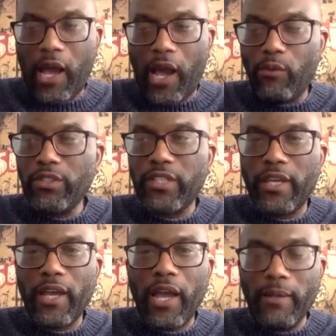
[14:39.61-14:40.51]
would
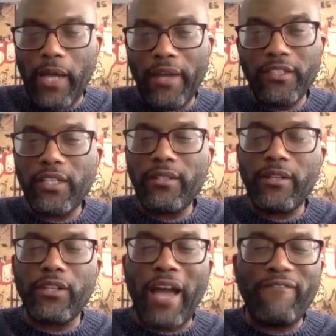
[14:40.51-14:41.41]
say, honestly,
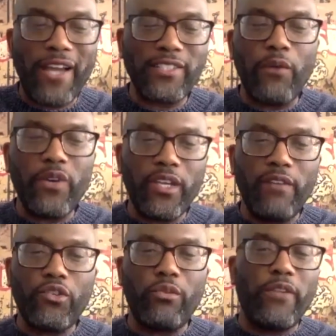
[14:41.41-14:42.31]
the advice I would
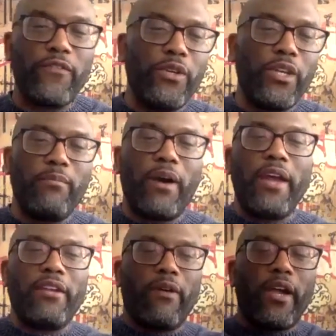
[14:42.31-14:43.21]
give to them, if you need
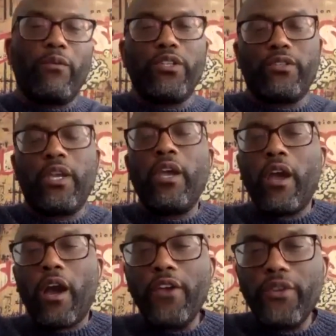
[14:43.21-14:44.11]
money, right,
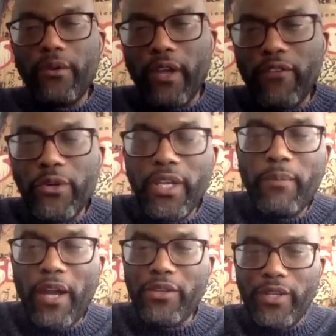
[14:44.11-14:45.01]
if you need
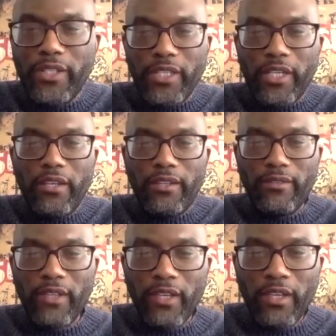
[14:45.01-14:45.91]
money, you need to eat,
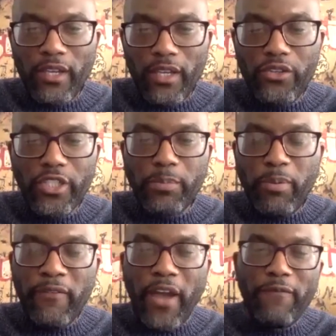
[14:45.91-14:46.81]
and you need to
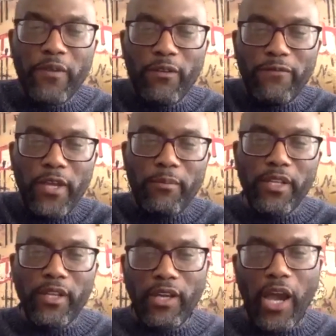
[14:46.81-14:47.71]
provide for your
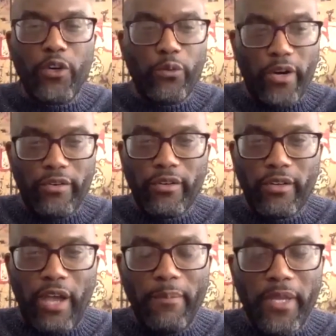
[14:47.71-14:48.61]
family, I would work.
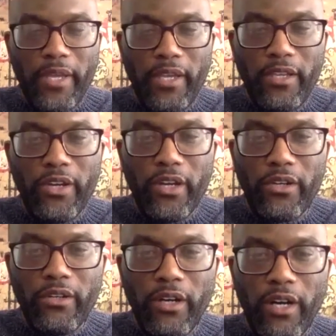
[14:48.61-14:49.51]
I mean,
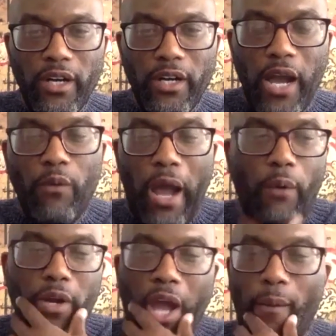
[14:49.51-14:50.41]
I
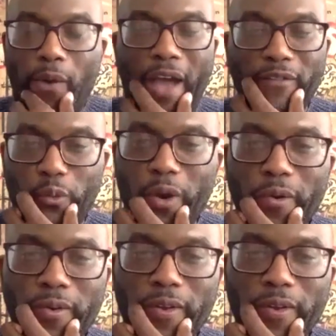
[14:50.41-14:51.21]
would have to work,